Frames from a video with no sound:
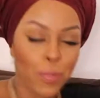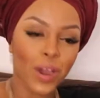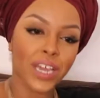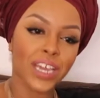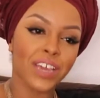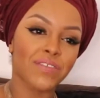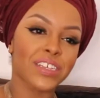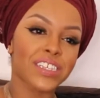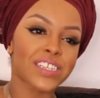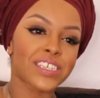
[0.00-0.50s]

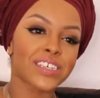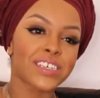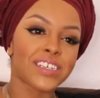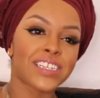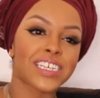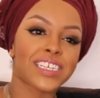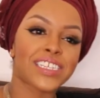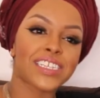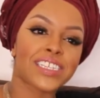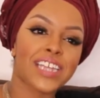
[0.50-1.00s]
But even
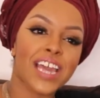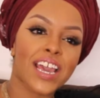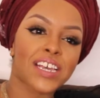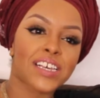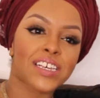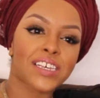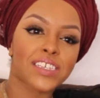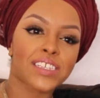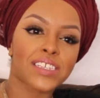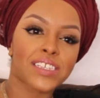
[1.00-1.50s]
till this
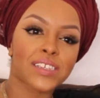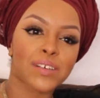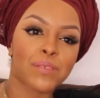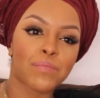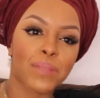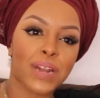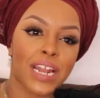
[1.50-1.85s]
day, some